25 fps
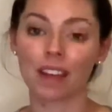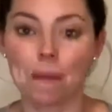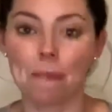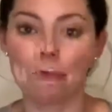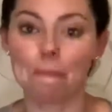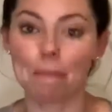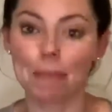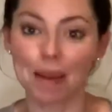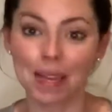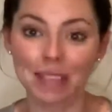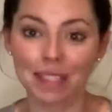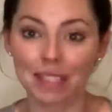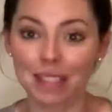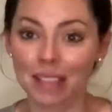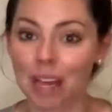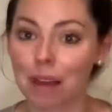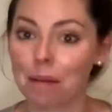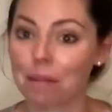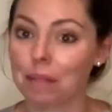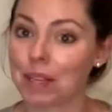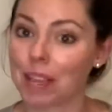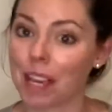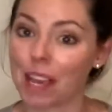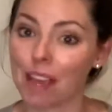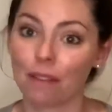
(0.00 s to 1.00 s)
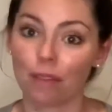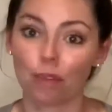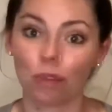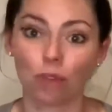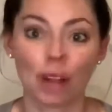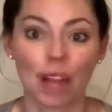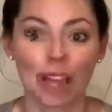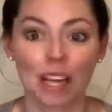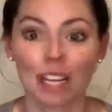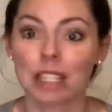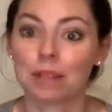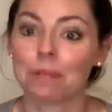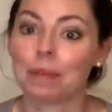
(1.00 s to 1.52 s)
baseline behavioral
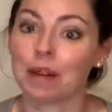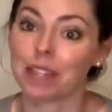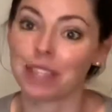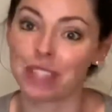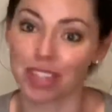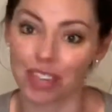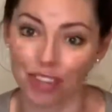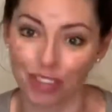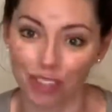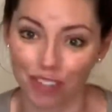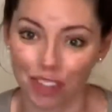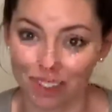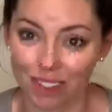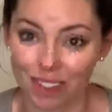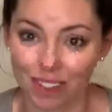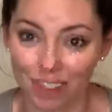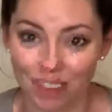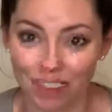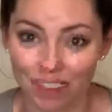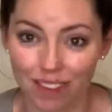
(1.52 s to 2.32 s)
expectations.